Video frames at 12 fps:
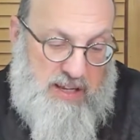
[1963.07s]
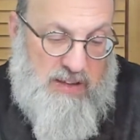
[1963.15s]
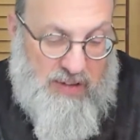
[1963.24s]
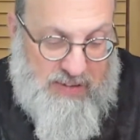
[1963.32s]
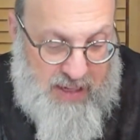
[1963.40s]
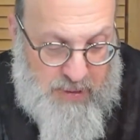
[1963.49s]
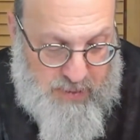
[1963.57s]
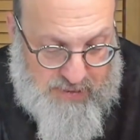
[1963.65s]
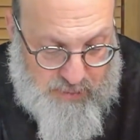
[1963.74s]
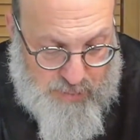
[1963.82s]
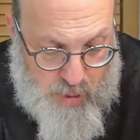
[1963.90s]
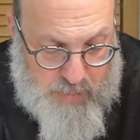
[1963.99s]
does lead about
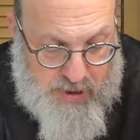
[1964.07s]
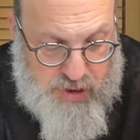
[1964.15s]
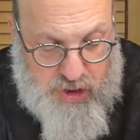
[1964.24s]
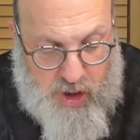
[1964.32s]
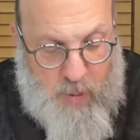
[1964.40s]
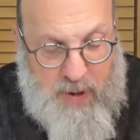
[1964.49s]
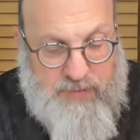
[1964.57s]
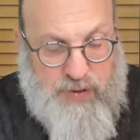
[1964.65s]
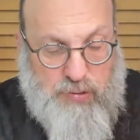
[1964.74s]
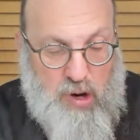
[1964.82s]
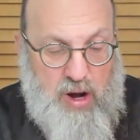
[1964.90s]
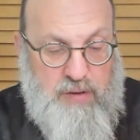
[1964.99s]
basaruba, you should go after
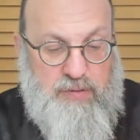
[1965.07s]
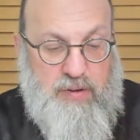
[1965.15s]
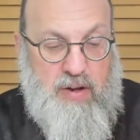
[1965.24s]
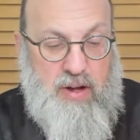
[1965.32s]
Roiv.